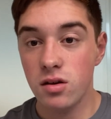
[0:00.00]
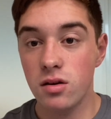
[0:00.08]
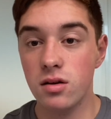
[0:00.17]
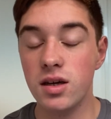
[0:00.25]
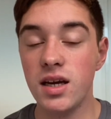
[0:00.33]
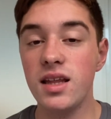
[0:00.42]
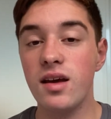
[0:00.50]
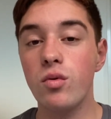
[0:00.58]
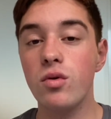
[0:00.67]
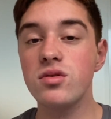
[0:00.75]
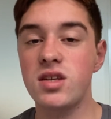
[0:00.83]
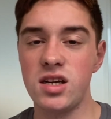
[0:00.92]
Okay, they
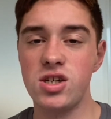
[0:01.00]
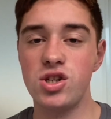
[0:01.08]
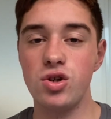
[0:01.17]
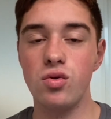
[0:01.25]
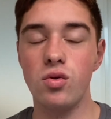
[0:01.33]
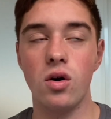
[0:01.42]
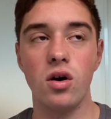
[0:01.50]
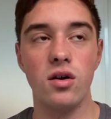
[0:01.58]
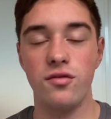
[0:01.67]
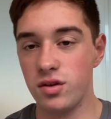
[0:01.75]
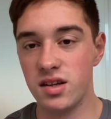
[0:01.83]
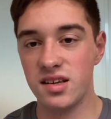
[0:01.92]
won't test you on,
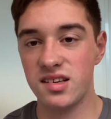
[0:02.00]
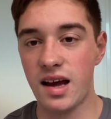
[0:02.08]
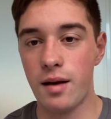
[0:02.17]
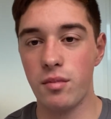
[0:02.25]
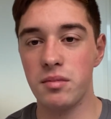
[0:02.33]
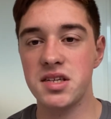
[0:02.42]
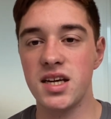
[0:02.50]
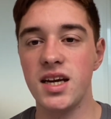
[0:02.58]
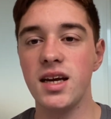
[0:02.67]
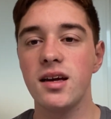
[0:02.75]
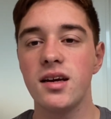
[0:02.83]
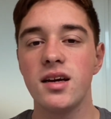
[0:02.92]
for the exam I'm
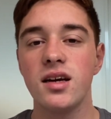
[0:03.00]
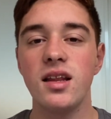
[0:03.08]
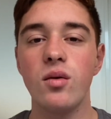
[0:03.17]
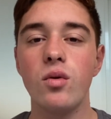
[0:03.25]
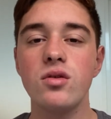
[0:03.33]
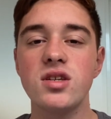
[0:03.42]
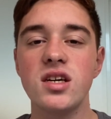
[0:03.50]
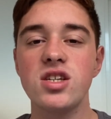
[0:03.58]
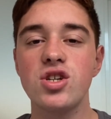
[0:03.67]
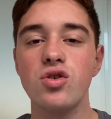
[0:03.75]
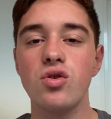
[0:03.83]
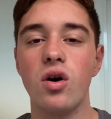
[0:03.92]
saying, they won't
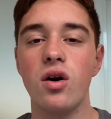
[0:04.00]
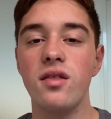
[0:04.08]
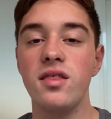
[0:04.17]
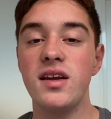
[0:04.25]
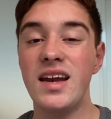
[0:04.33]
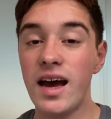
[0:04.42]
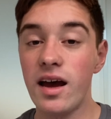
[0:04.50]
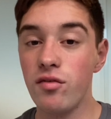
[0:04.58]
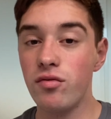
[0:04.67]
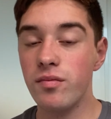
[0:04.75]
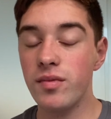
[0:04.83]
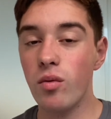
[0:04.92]
test you on the
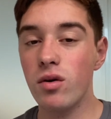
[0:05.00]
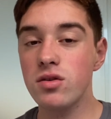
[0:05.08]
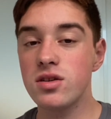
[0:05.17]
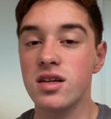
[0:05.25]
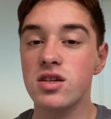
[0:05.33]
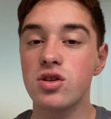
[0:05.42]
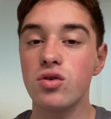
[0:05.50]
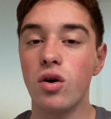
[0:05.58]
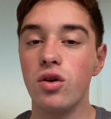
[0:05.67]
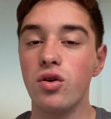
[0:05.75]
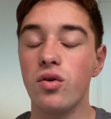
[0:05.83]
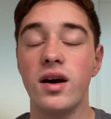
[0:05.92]
nav, they won't test you
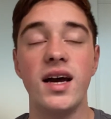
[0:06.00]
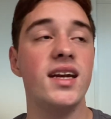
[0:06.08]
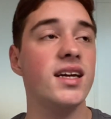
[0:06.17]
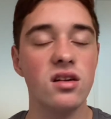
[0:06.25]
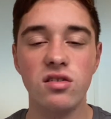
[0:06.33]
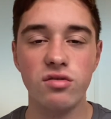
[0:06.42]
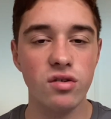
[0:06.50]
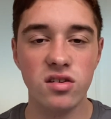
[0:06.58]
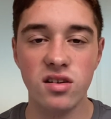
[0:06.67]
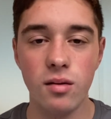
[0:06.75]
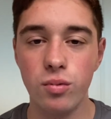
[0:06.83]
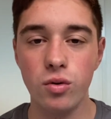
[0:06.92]
on your headings, for
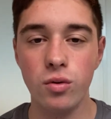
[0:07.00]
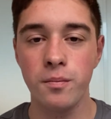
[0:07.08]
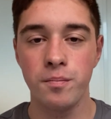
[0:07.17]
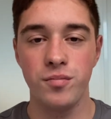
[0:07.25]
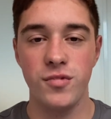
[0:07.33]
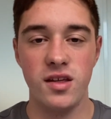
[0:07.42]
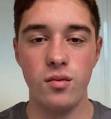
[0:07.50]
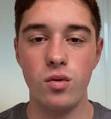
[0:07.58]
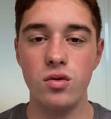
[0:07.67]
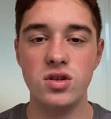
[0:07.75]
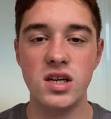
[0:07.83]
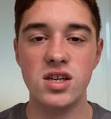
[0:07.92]
example, they
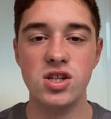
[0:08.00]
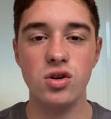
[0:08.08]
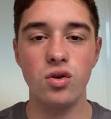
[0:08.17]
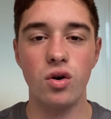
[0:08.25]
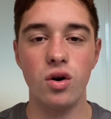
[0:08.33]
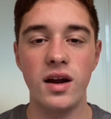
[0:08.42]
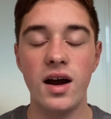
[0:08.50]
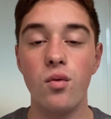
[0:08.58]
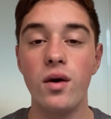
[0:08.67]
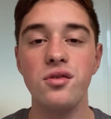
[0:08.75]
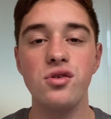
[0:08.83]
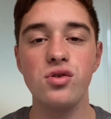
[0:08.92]
won't test you on how
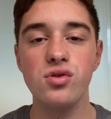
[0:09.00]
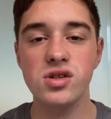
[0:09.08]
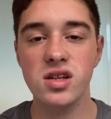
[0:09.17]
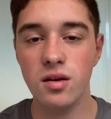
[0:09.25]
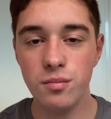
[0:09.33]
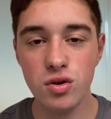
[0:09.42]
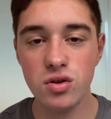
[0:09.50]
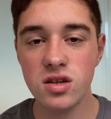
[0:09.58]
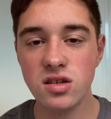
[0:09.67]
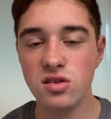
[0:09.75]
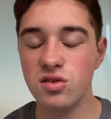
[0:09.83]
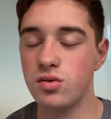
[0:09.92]
well you use the computer,
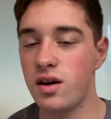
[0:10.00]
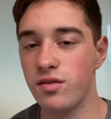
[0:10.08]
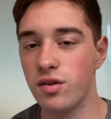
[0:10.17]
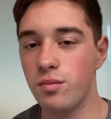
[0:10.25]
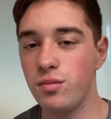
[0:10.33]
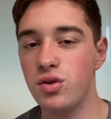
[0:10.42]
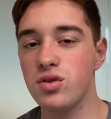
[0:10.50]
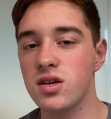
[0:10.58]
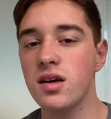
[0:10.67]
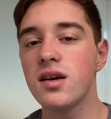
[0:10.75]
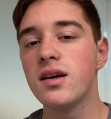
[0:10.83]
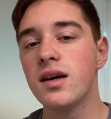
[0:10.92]
because you'll have the
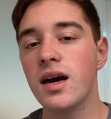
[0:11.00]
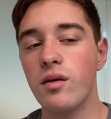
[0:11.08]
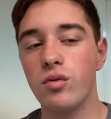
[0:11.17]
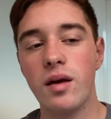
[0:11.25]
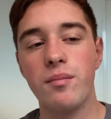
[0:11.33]
computer, and we'll